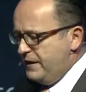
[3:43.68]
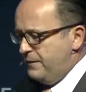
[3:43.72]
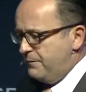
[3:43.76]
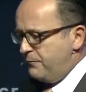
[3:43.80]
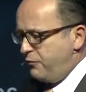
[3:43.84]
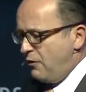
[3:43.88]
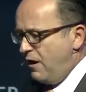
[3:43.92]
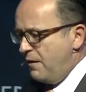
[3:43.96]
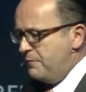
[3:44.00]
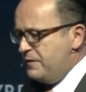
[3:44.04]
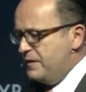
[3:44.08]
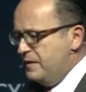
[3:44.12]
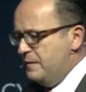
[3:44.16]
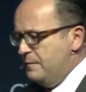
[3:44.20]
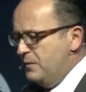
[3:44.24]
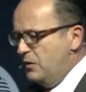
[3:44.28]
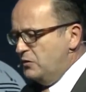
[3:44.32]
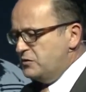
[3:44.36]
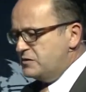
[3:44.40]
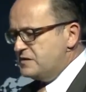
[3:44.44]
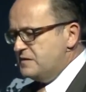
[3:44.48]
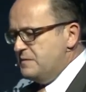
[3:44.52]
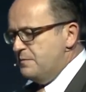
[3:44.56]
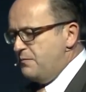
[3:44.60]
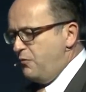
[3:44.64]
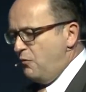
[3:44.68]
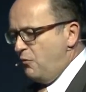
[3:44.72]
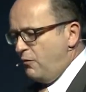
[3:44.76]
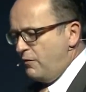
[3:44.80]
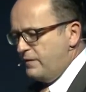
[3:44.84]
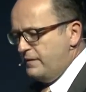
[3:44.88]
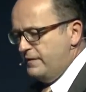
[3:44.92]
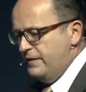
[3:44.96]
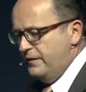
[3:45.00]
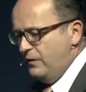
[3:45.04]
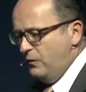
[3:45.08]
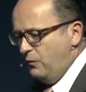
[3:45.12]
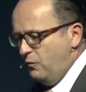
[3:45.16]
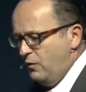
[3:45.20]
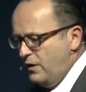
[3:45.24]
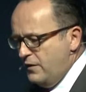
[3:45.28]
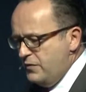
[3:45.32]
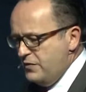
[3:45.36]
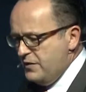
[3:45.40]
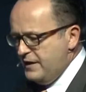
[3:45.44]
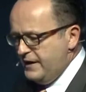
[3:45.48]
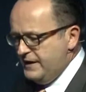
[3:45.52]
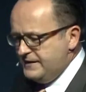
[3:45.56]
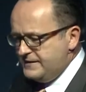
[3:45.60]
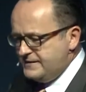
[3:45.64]
and probably the most important, and the
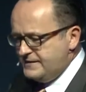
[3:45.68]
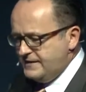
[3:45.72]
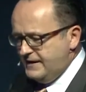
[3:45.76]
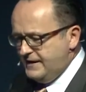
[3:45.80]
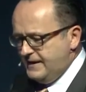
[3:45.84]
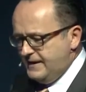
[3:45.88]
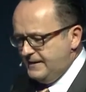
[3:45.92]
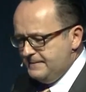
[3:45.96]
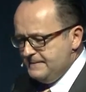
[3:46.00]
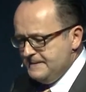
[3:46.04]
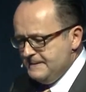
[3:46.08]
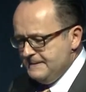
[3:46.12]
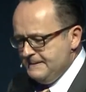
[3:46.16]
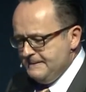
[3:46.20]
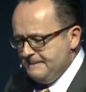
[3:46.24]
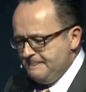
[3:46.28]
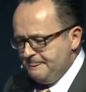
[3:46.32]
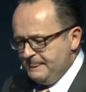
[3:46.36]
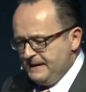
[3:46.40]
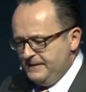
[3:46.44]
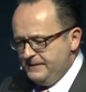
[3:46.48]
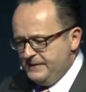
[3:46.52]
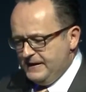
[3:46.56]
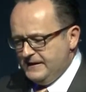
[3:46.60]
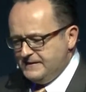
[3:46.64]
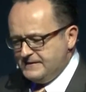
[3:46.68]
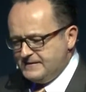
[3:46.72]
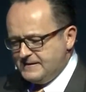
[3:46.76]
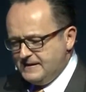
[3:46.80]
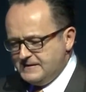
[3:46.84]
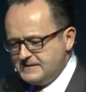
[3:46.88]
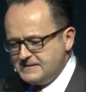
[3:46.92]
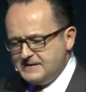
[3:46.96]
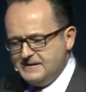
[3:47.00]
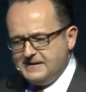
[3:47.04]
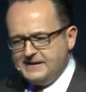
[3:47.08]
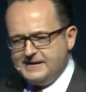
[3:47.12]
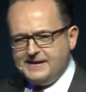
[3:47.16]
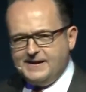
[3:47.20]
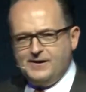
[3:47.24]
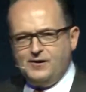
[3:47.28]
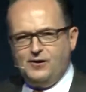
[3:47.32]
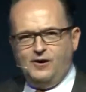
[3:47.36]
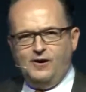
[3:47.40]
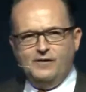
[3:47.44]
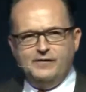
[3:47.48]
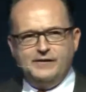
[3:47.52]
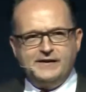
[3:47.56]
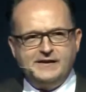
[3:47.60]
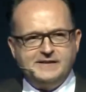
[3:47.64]
one that that doesn't get
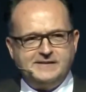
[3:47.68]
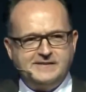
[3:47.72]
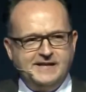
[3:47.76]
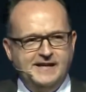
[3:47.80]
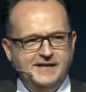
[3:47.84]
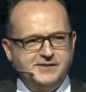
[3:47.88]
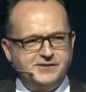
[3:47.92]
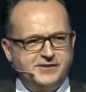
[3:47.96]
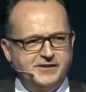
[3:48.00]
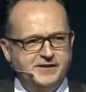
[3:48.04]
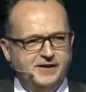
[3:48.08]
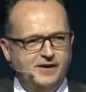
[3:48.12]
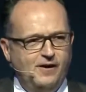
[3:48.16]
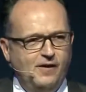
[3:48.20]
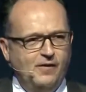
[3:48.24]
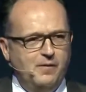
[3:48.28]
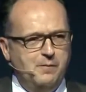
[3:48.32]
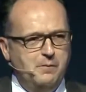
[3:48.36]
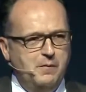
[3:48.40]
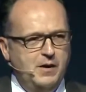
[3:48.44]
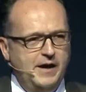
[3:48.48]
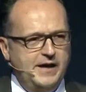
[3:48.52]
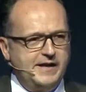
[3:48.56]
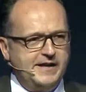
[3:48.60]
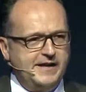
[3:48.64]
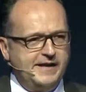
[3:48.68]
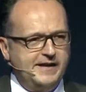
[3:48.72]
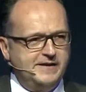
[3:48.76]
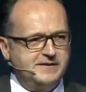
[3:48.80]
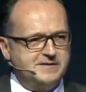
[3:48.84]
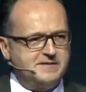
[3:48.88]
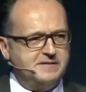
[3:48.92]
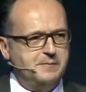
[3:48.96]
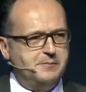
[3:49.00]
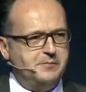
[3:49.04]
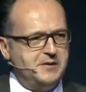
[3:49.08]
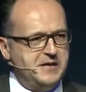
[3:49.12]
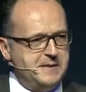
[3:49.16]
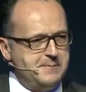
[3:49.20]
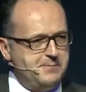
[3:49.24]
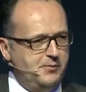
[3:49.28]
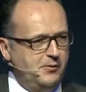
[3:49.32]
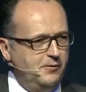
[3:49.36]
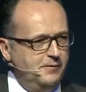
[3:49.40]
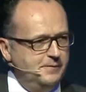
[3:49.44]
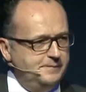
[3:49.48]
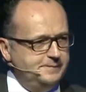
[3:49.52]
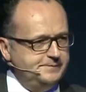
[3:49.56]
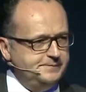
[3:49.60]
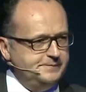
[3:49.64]
all the attention and all the money, is the
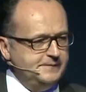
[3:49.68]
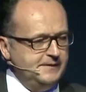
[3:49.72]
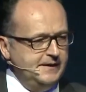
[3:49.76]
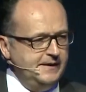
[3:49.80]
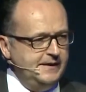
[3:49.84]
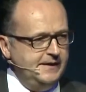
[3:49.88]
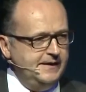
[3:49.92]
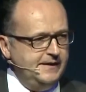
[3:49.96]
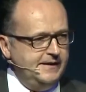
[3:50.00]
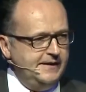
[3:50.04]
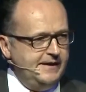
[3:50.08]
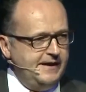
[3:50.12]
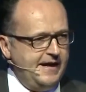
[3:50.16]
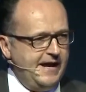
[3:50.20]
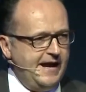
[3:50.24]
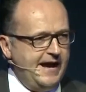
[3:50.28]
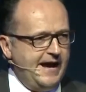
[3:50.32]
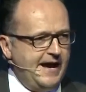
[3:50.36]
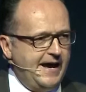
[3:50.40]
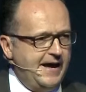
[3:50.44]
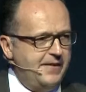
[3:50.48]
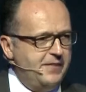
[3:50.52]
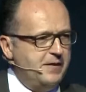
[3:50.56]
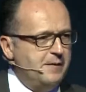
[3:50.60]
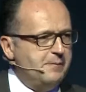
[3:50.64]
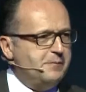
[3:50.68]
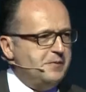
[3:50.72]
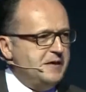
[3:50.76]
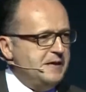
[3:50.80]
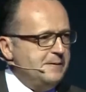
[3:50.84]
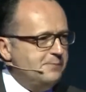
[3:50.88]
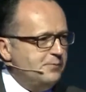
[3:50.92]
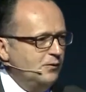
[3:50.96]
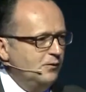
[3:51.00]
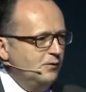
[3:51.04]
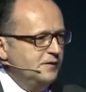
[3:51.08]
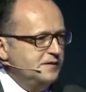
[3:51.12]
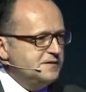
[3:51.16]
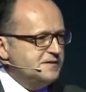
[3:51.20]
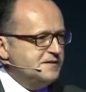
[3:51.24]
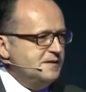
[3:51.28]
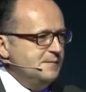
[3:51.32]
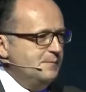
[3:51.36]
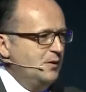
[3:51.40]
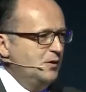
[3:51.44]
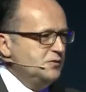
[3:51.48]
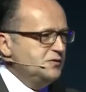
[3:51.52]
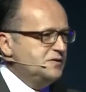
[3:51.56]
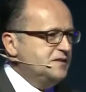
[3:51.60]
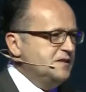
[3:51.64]
people. And the people is the
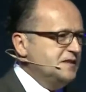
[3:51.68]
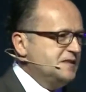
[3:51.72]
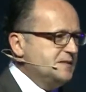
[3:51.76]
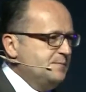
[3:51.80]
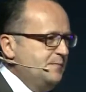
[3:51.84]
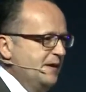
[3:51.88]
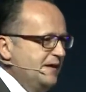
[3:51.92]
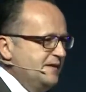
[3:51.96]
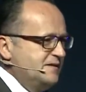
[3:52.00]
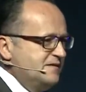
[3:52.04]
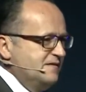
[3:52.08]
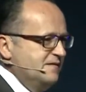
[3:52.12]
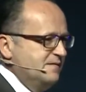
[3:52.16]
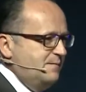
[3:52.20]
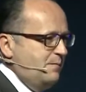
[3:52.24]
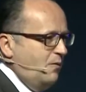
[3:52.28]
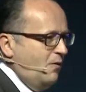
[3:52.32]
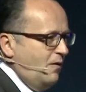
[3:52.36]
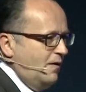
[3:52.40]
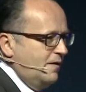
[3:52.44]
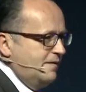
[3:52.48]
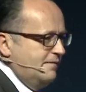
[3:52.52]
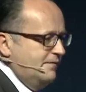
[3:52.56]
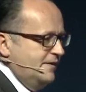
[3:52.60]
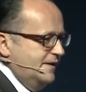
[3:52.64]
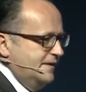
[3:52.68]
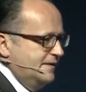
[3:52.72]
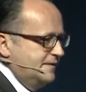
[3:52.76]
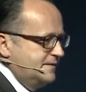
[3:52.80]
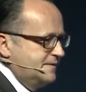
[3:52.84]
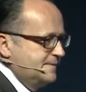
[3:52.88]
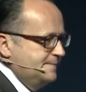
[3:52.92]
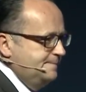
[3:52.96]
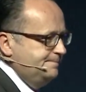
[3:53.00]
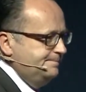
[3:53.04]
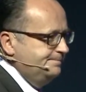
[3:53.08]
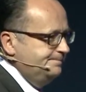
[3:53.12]
most expensive part of this.